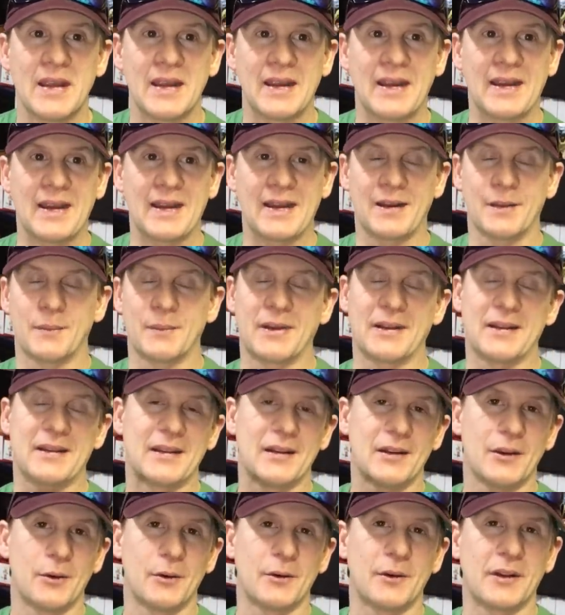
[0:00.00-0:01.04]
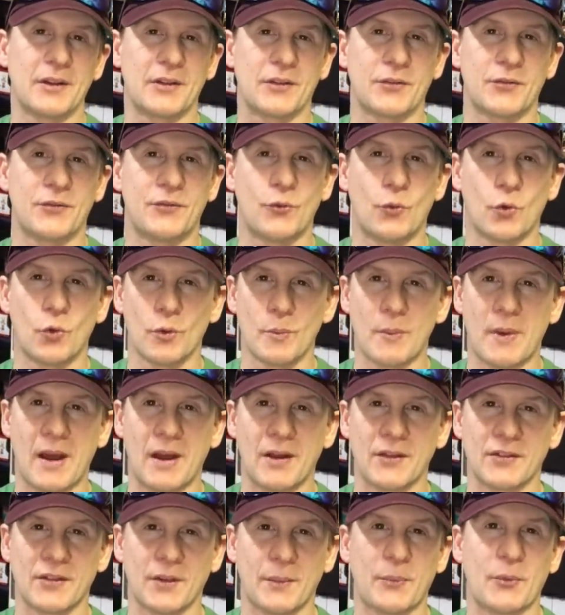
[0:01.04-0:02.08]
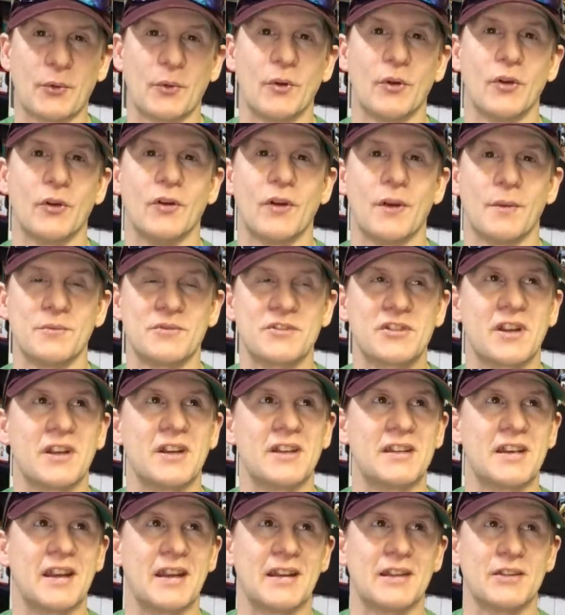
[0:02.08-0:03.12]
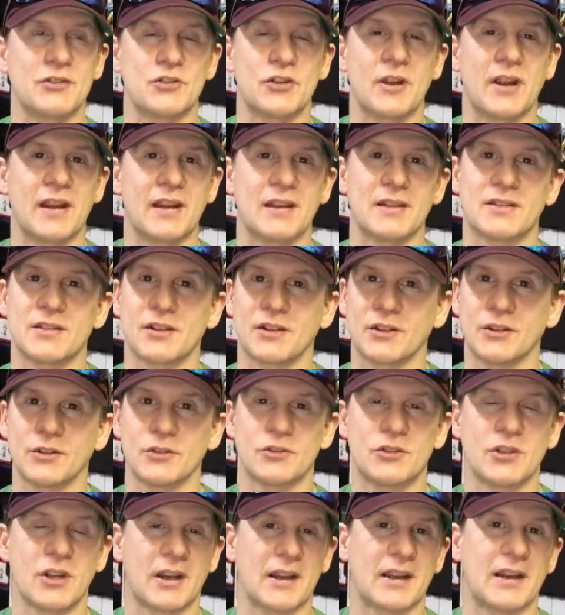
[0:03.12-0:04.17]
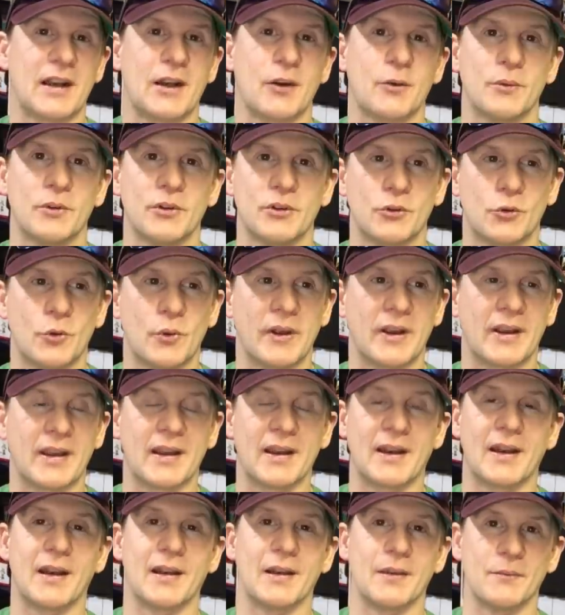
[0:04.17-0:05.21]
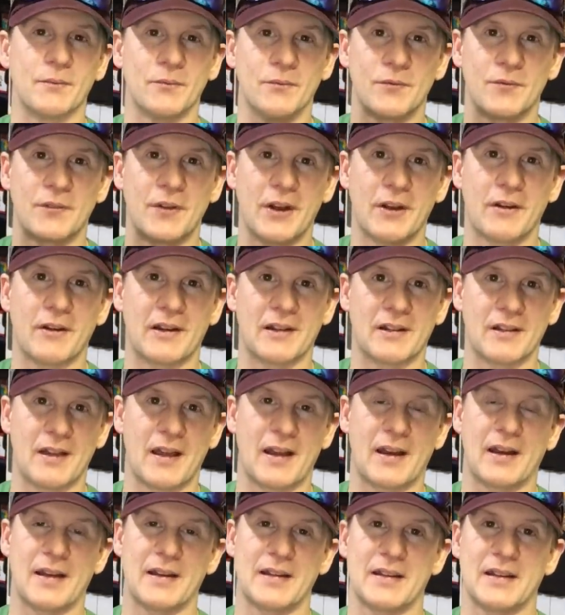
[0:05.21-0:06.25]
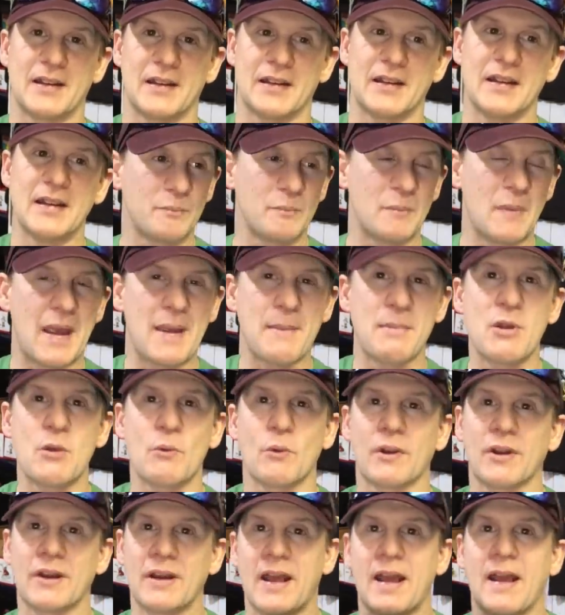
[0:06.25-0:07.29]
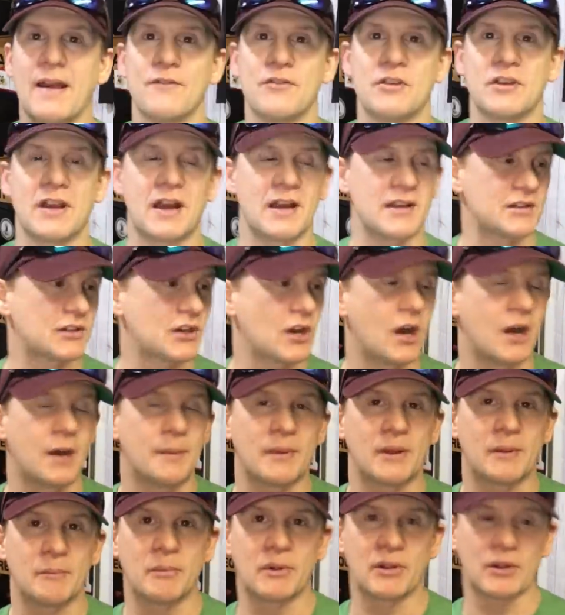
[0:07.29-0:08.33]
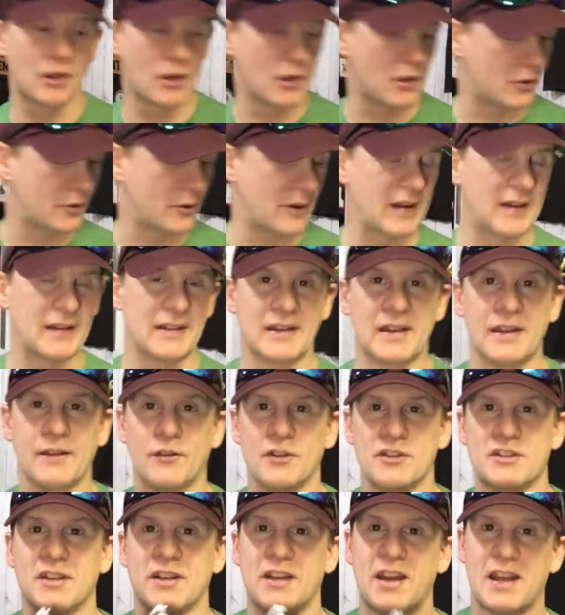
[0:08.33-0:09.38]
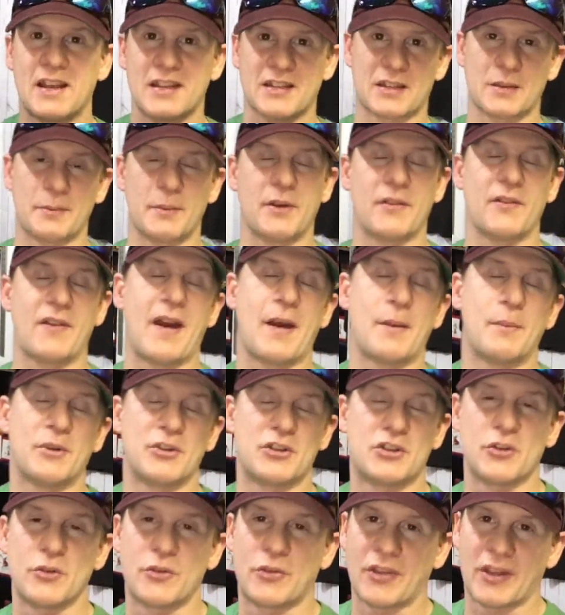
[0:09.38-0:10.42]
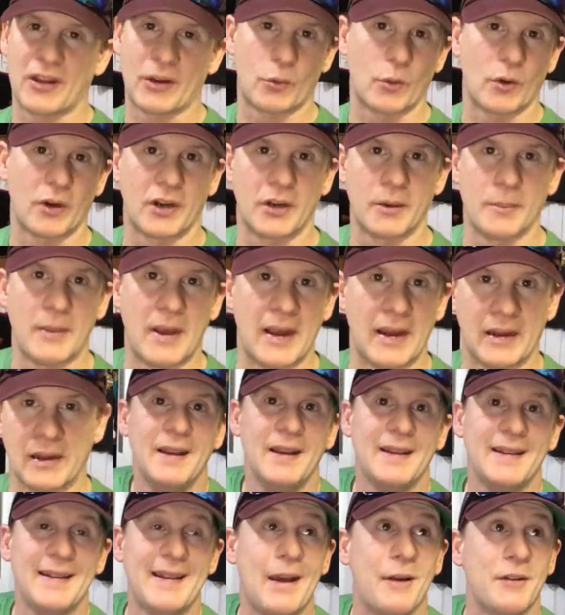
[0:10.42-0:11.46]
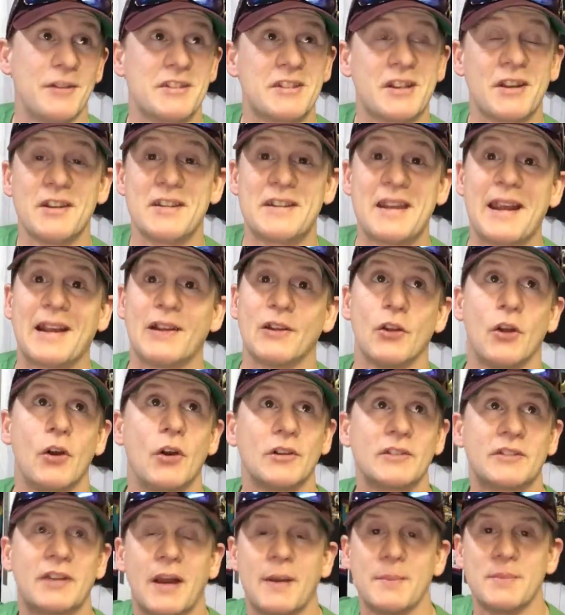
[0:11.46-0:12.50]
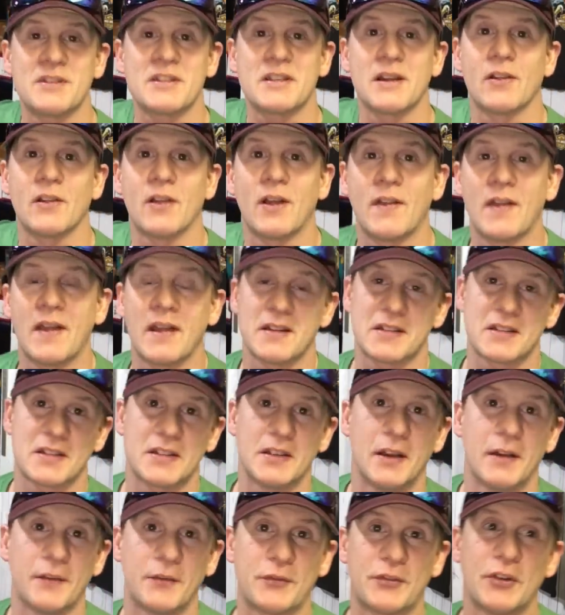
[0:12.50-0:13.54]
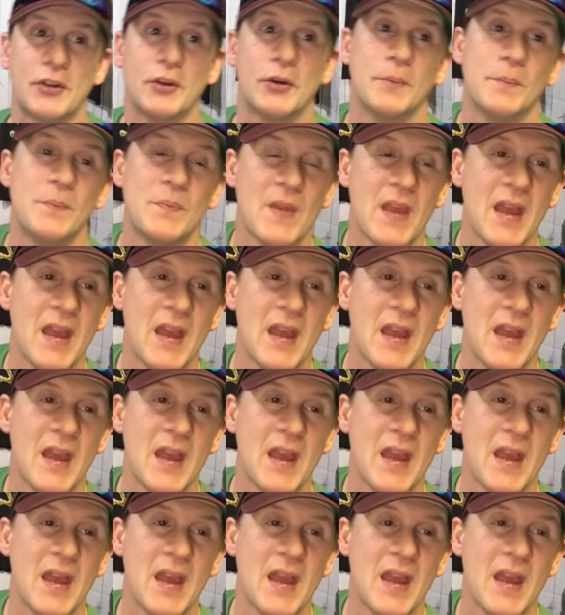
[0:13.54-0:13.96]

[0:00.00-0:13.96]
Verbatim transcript: And I'm like, you know what? It's four miles up the road. I'm just going to take a chance. I'll go check it out real quick. And I am very glad I did. Maybe we're going to have you guys comment below and give us an estimate of how much you think we're going to make. Now, it's going to take a long time to sell all that stuff. So